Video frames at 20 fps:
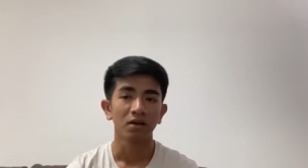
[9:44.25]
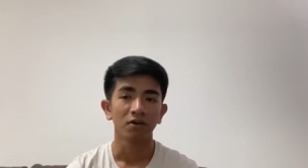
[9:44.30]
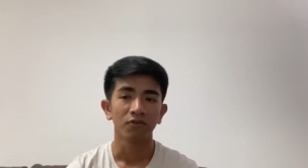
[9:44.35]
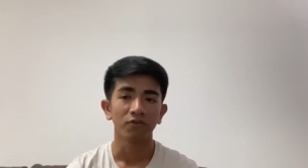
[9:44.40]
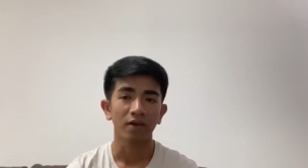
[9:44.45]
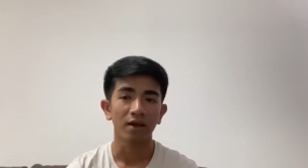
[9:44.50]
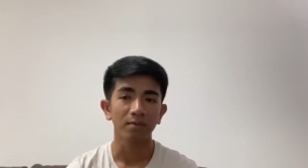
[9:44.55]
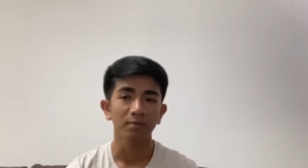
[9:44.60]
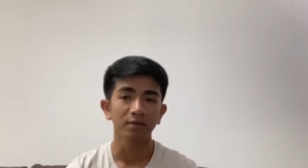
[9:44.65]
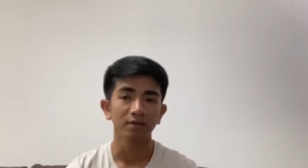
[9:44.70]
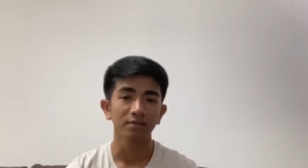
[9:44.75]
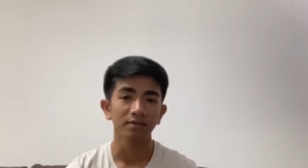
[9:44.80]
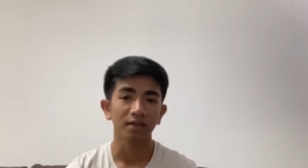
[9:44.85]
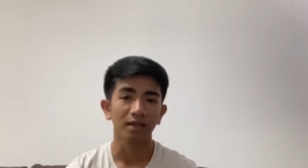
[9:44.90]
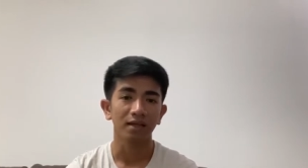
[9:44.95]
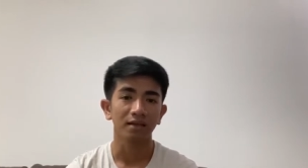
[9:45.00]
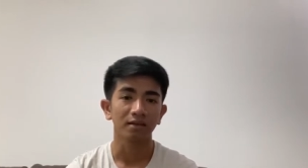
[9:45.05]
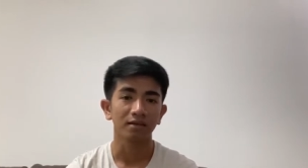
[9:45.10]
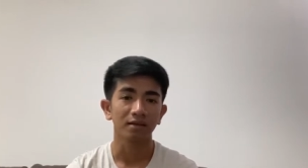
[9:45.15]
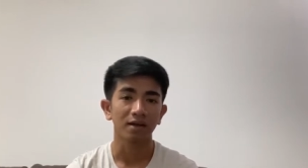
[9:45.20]
Families
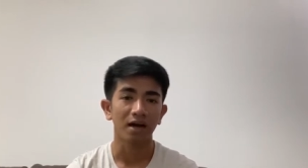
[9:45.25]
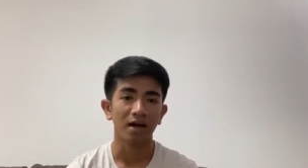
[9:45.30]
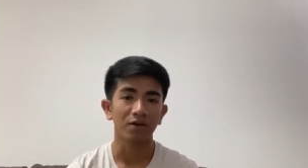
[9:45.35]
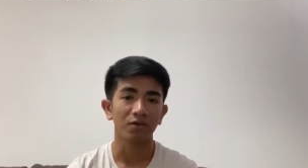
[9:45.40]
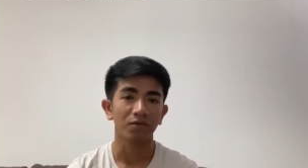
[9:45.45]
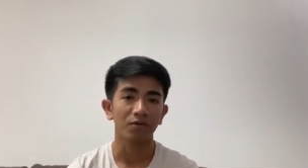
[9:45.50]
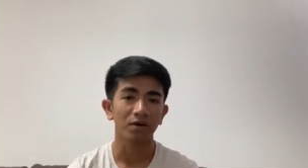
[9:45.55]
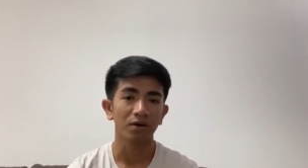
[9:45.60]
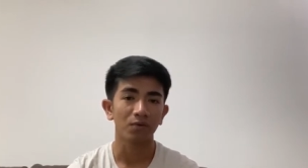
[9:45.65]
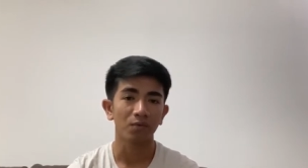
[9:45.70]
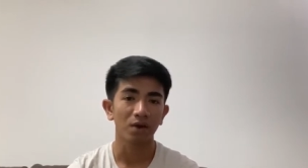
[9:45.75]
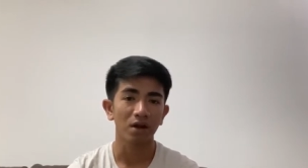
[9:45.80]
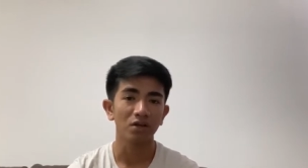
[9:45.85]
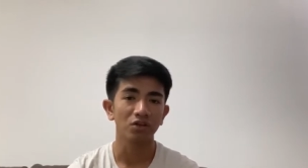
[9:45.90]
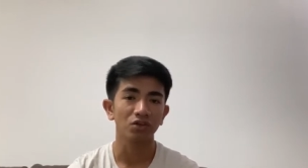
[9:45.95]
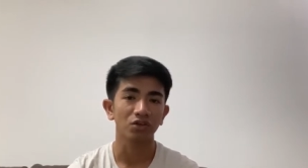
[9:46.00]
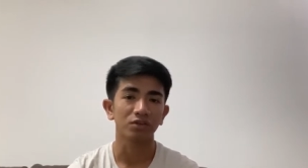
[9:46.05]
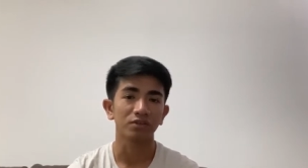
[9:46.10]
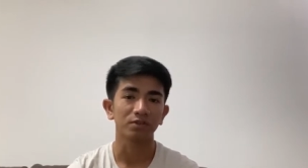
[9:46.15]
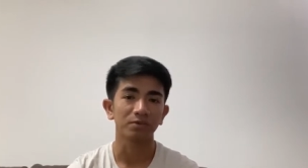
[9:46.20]
in other
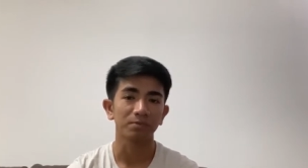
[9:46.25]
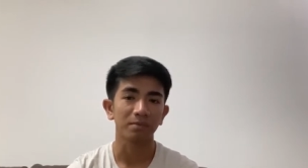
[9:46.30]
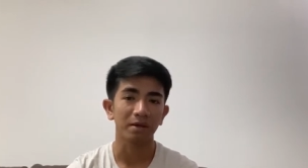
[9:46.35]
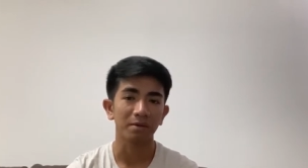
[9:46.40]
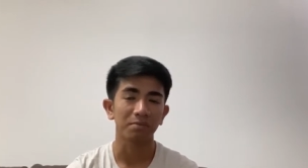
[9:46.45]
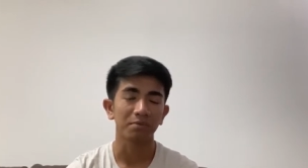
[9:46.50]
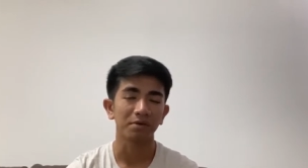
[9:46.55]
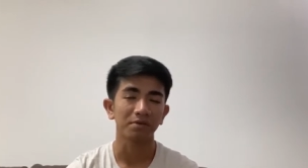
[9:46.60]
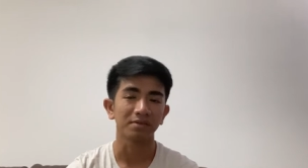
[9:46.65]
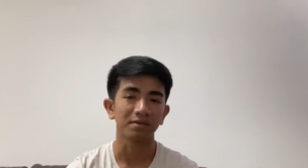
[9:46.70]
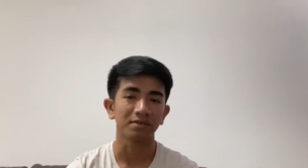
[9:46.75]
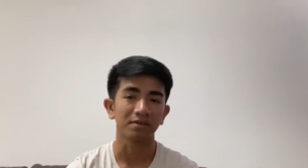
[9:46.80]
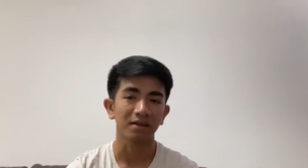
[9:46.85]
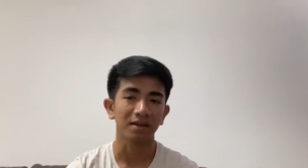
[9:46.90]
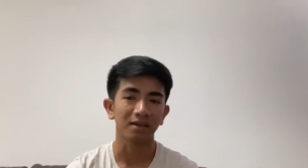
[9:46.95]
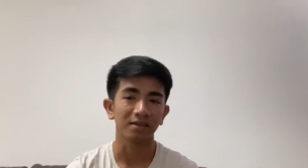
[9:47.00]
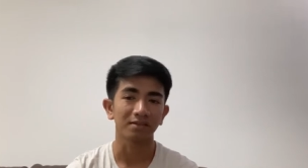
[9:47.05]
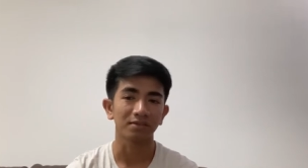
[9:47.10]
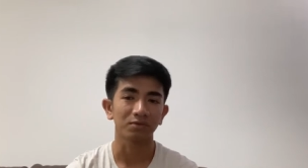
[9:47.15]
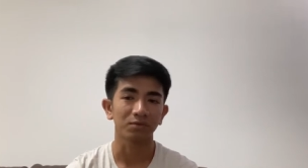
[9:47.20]
regions may present
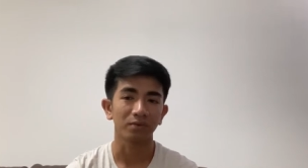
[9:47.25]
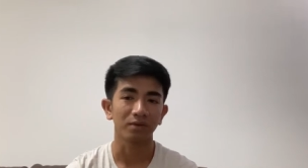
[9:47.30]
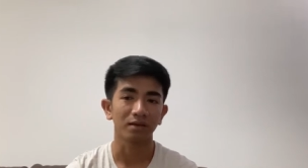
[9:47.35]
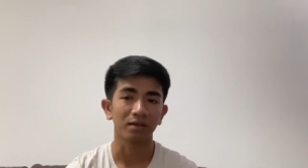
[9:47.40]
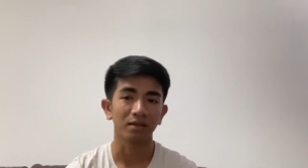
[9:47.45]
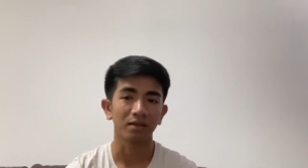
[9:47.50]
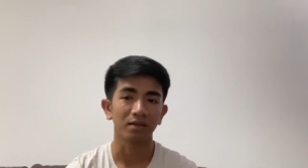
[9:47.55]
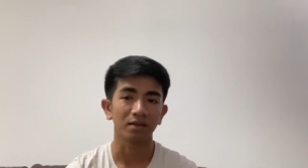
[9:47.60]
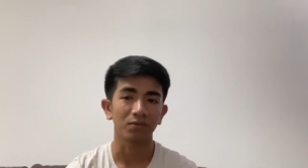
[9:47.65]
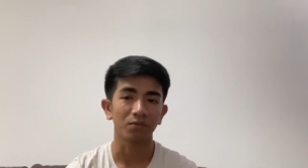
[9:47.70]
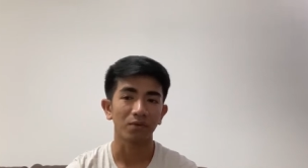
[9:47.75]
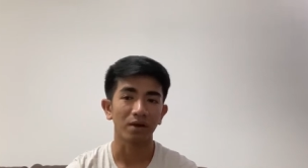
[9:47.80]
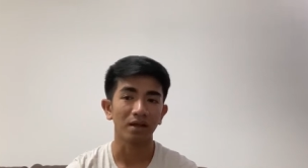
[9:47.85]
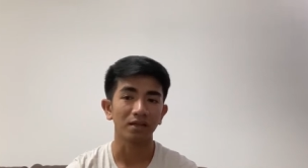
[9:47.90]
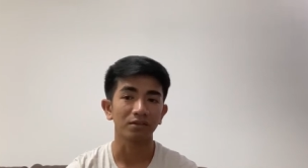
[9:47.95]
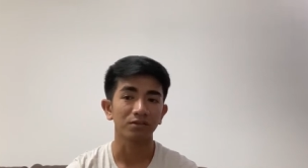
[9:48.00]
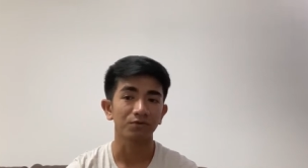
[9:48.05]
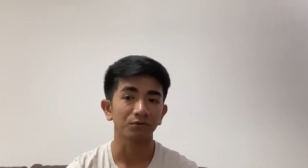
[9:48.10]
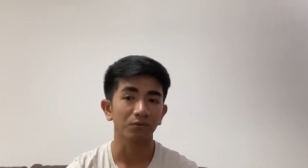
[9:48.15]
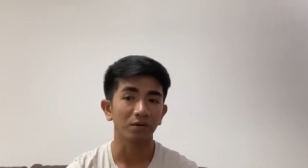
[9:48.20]
guests with the
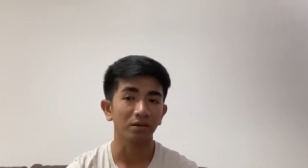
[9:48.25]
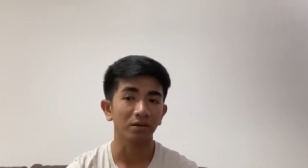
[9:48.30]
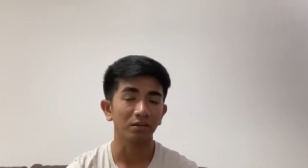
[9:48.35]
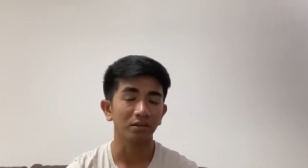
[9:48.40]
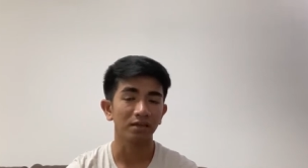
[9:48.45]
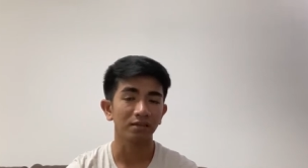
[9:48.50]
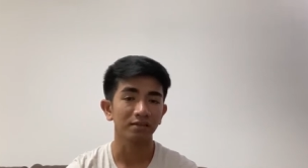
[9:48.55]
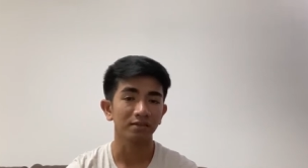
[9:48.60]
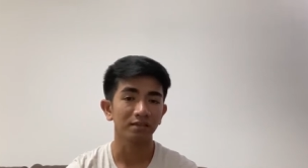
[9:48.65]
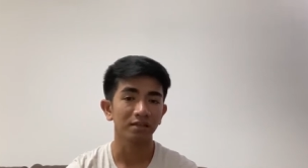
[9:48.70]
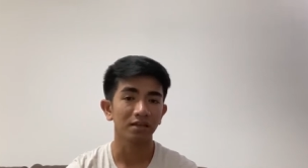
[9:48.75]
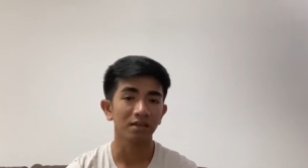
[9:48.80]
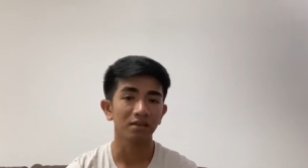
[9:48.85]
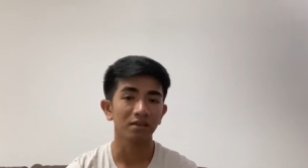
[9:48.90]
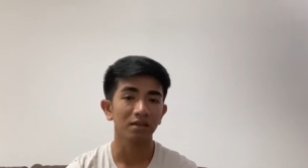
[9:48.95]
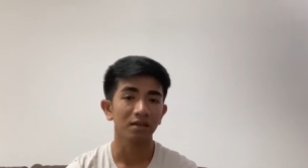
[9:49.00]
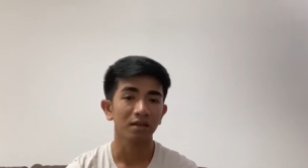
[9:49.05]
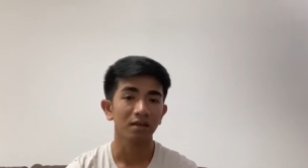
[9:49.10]
red thread instead.